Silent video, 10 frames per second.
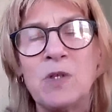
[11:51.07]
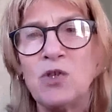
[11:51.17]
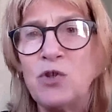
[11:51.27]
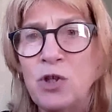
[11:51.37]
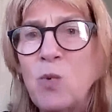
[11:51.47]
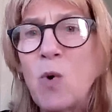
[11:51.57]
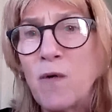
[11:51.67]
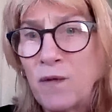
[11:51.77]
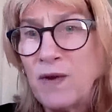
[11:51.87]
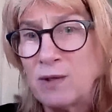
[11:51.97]
do what
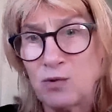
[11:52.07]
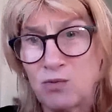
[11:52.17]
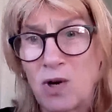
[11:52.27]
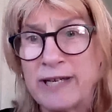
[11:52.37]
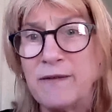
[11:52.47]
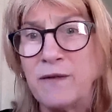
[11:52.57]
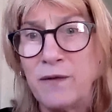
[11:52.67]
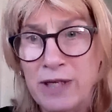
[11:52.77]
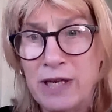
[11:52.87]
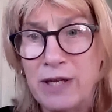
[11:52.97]
feels right for
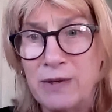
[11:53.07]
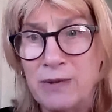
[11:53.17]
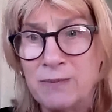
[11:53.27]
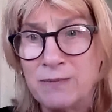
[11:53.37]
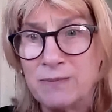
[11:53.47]
you.